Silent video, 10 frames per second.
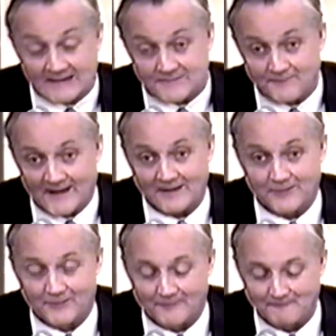has a
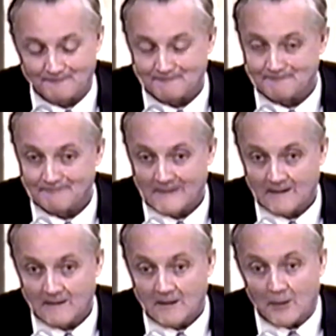value.
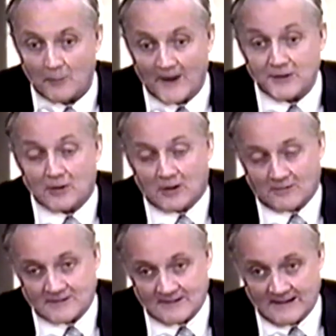When you
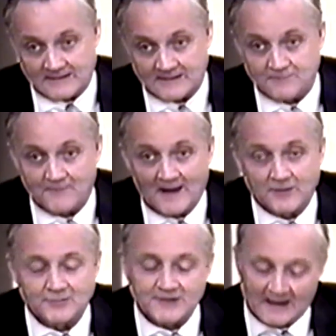calculate these
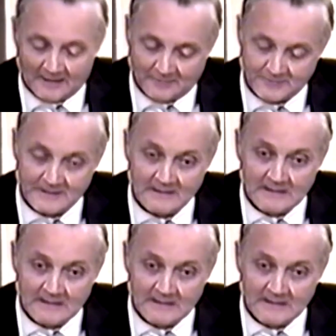values out,